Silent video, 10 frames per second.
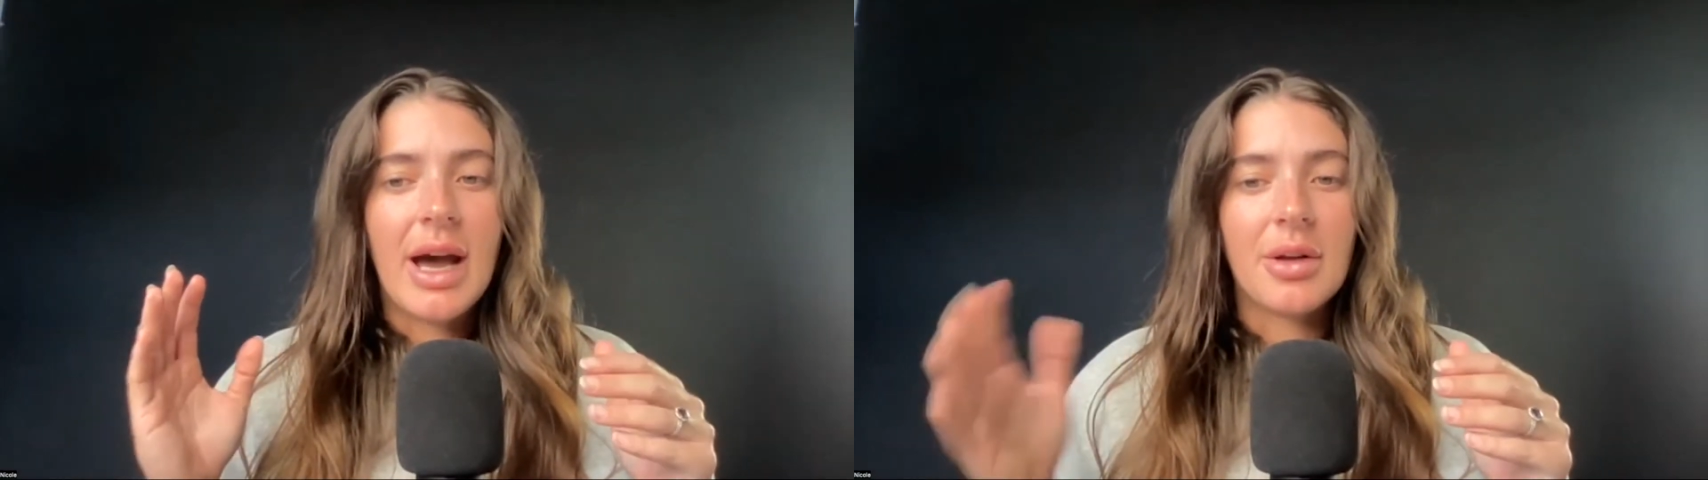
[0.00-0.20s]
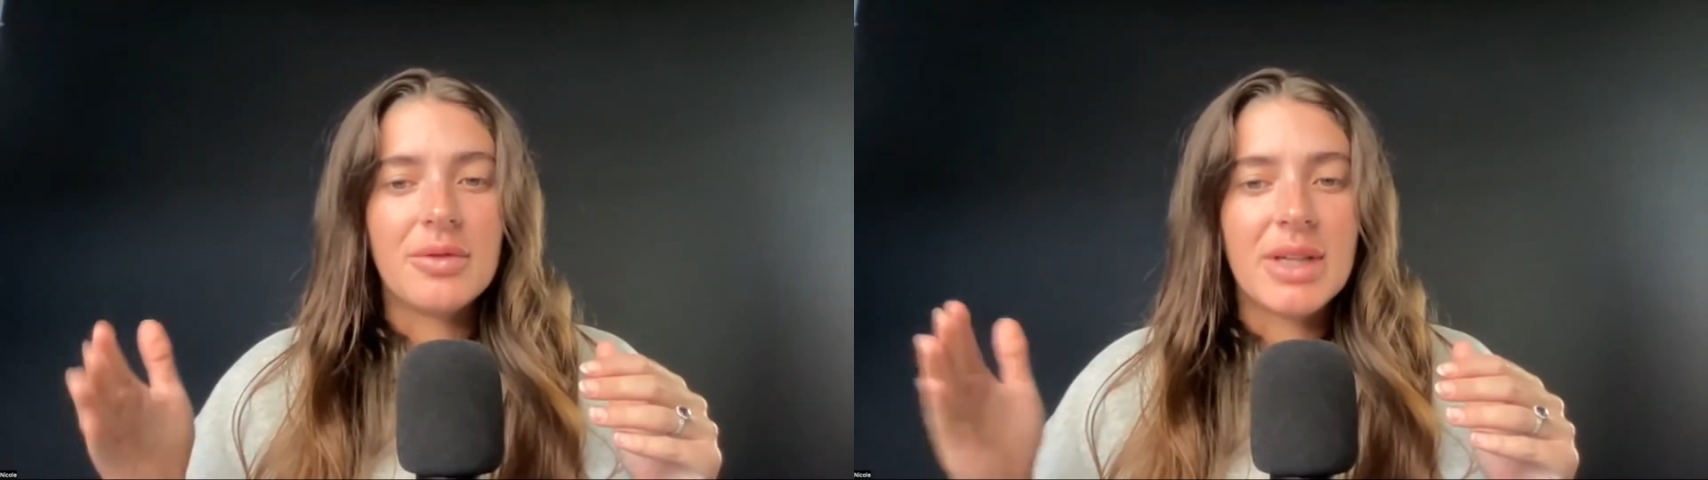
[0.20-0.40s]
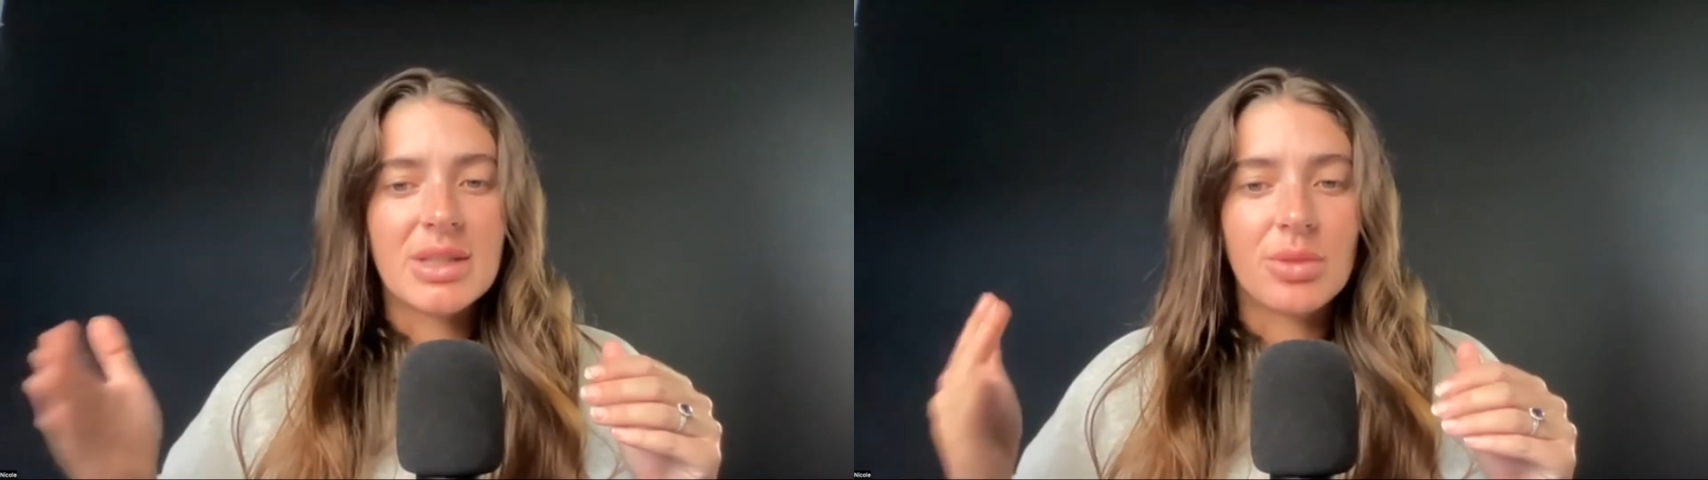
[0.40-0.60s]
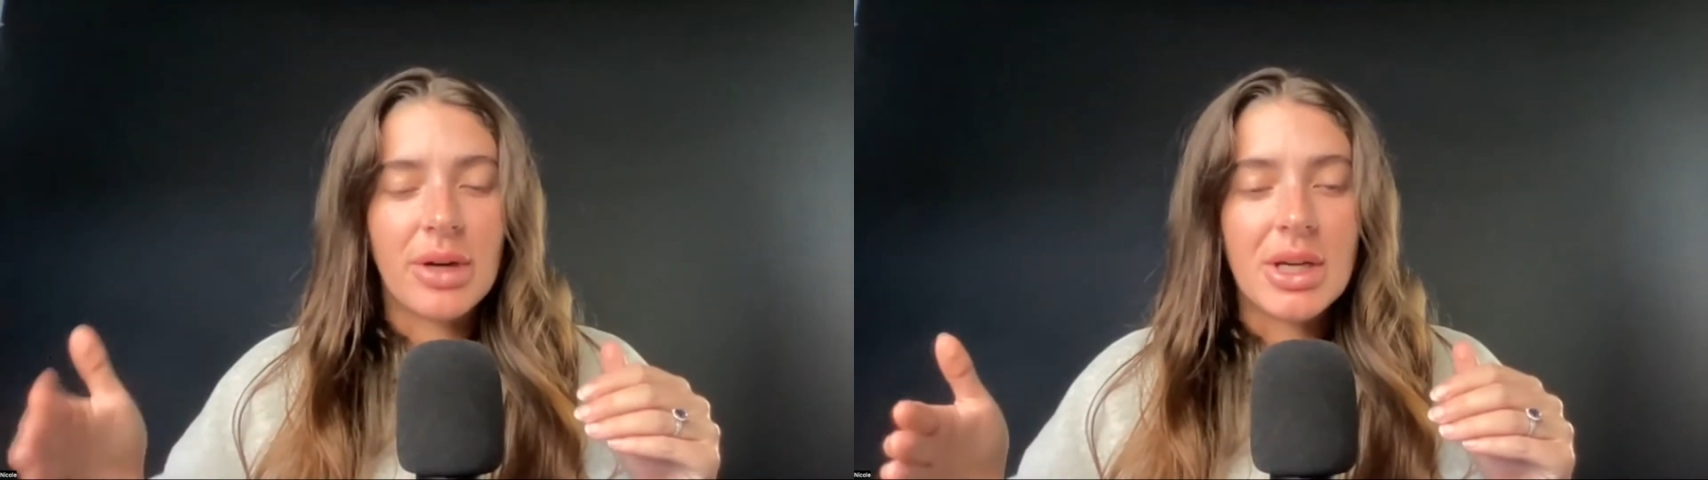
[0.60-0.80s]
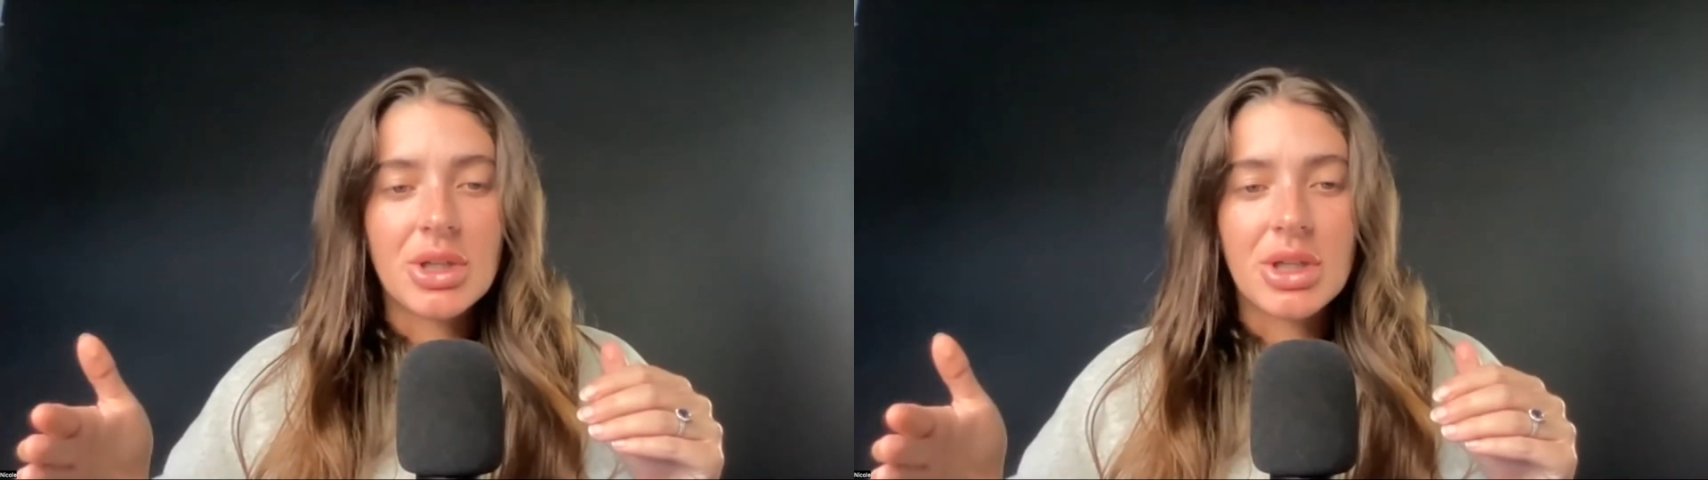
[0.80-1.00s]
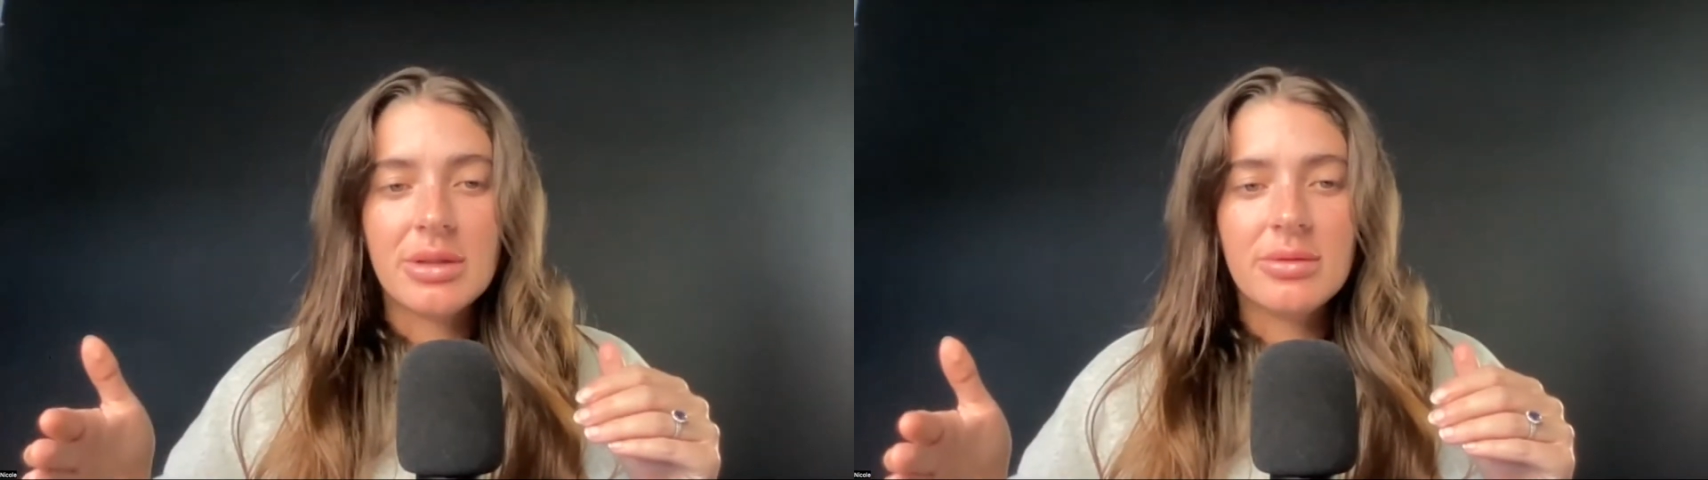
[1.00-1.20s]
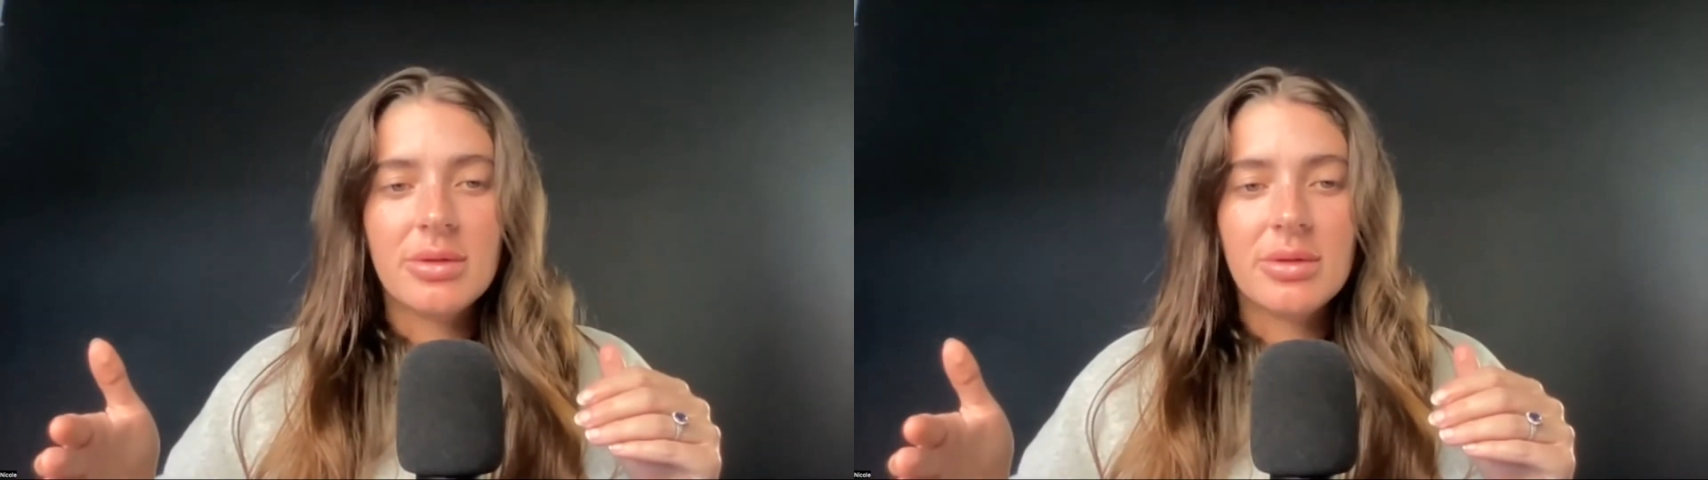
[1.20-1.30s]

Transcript: out of desperation,